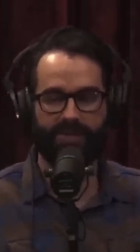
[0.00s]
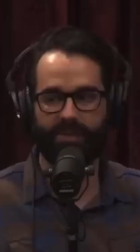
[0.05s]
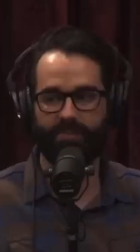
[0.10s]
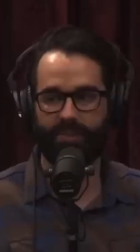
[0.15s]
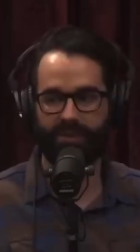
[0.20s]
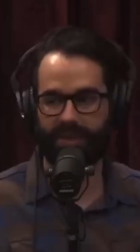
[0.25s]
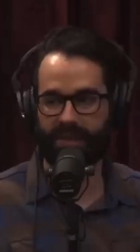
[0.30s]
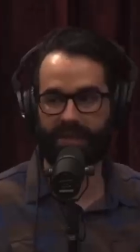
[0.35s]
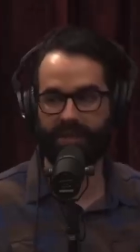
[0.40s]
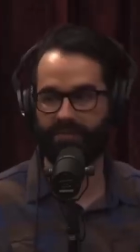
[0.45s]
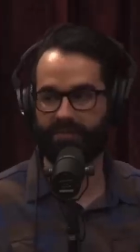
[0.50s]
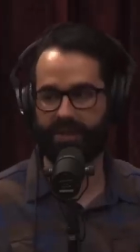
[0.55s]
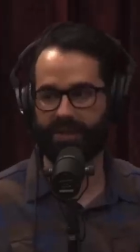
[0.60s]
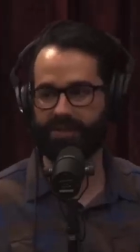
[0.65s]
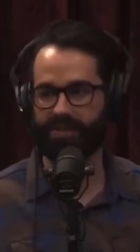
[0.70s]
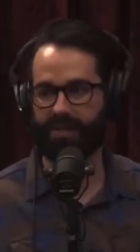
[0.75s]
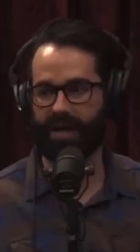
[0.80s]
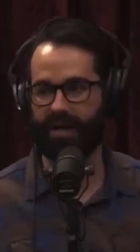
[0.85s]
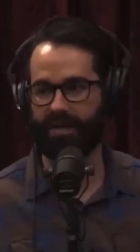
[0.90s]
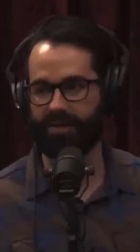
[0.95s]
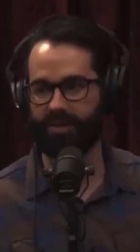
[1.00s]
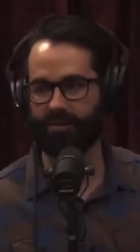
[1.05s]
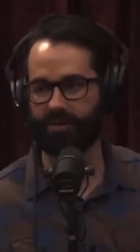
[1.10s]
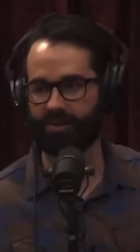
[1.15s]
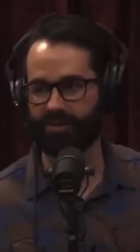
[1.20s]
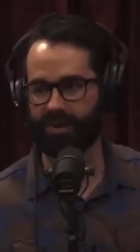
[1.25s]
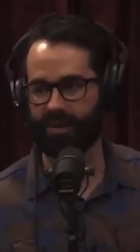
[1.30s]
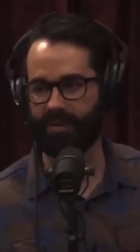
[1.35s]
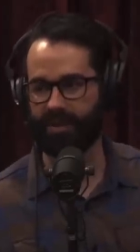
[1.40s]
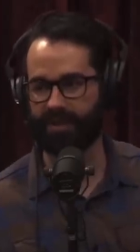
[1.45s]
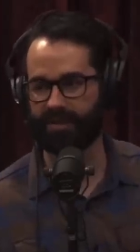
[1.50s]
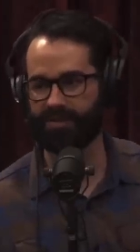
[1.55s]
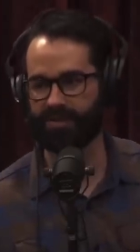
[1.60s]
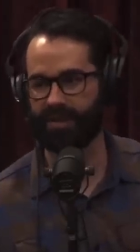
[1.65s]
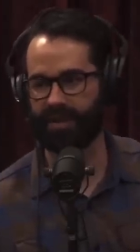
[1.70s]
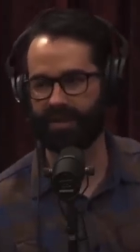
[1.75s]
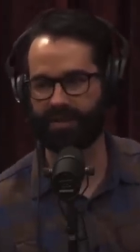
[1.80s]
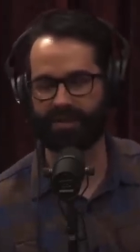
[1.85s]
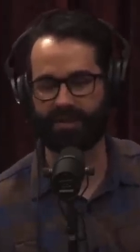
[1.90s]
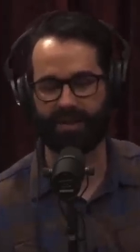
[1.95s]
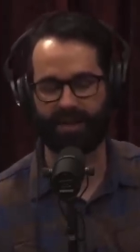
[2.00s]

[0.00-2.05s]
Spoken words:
a belief that's not yours. I mean, it's like